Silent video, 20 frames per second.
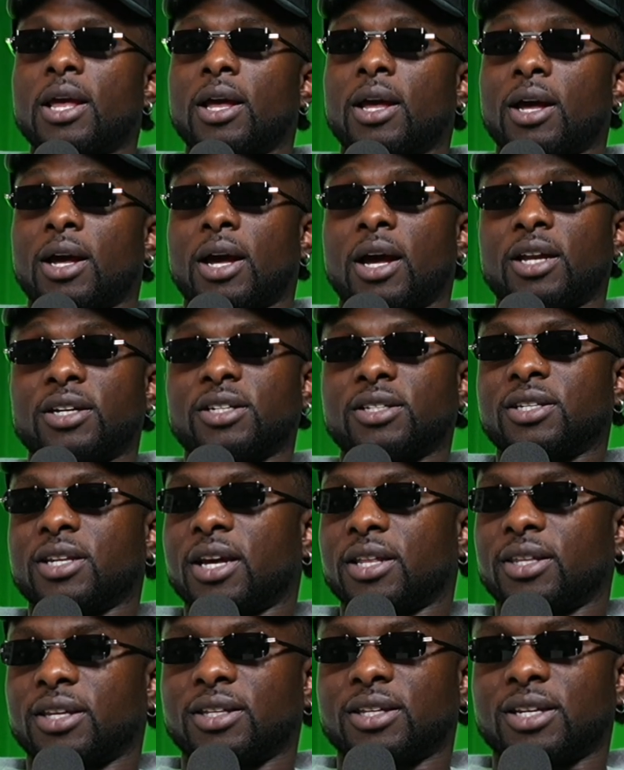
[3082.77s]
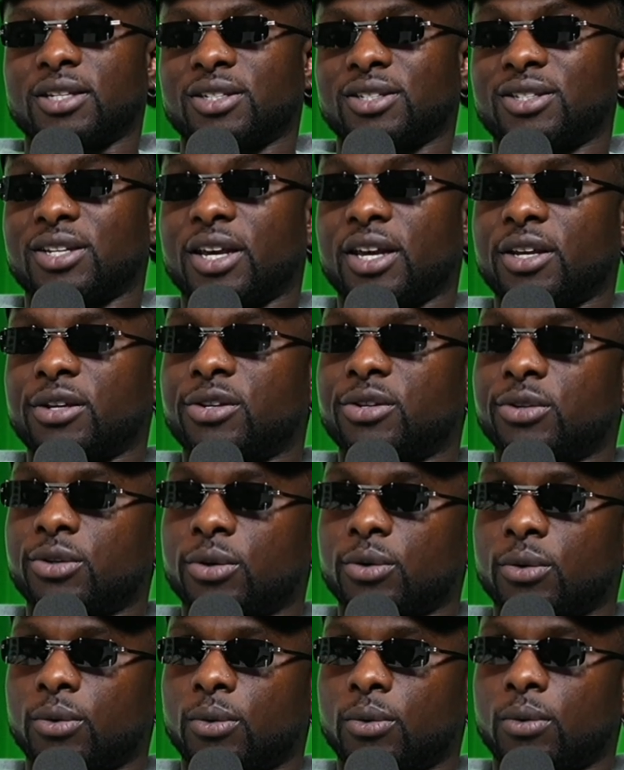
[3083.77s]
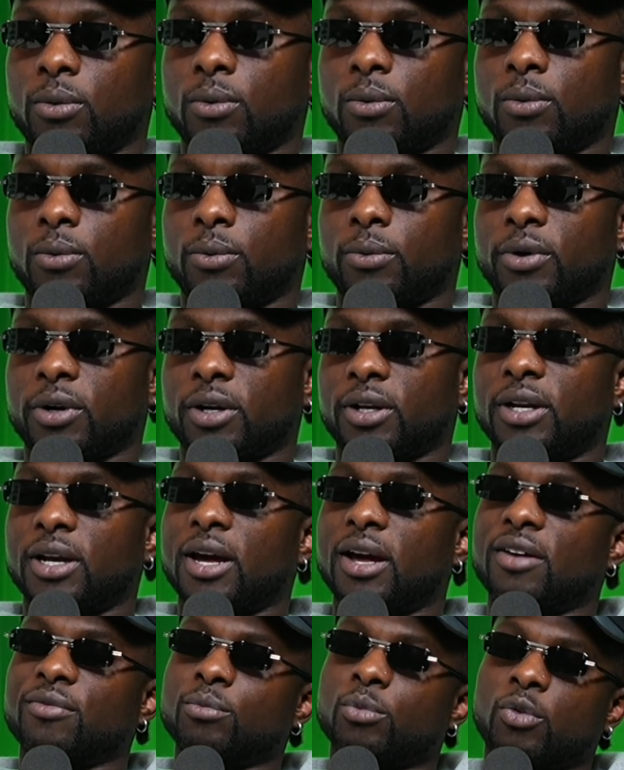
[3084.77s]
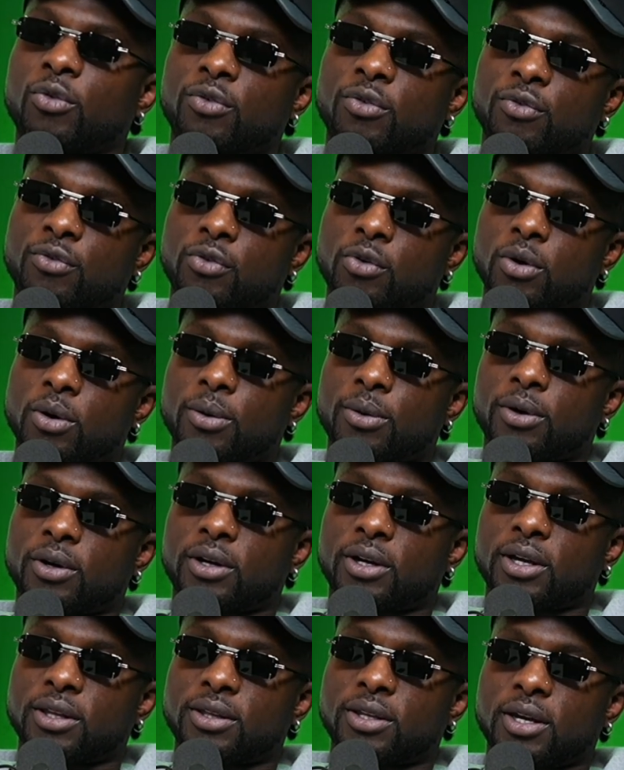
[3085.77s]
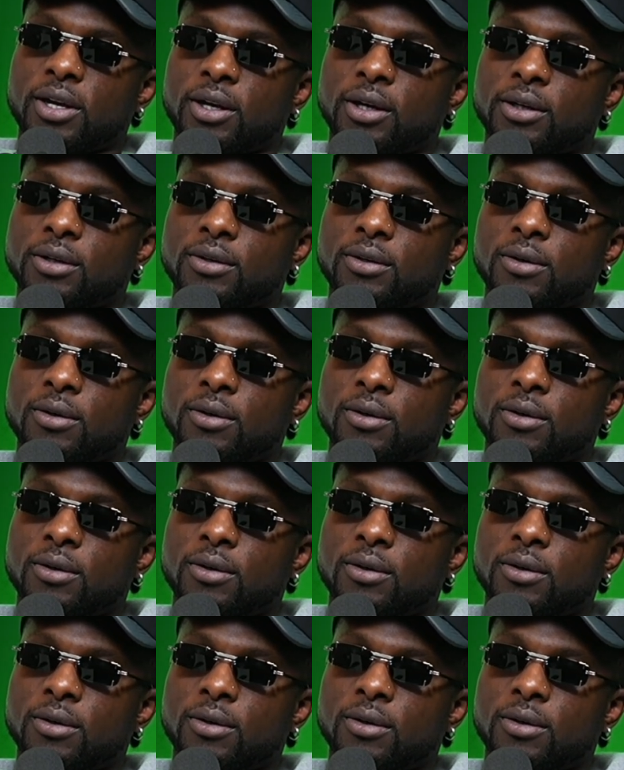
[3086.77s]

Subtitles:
Honestly, I think that's just an issue we're gonna have moving forward. I think.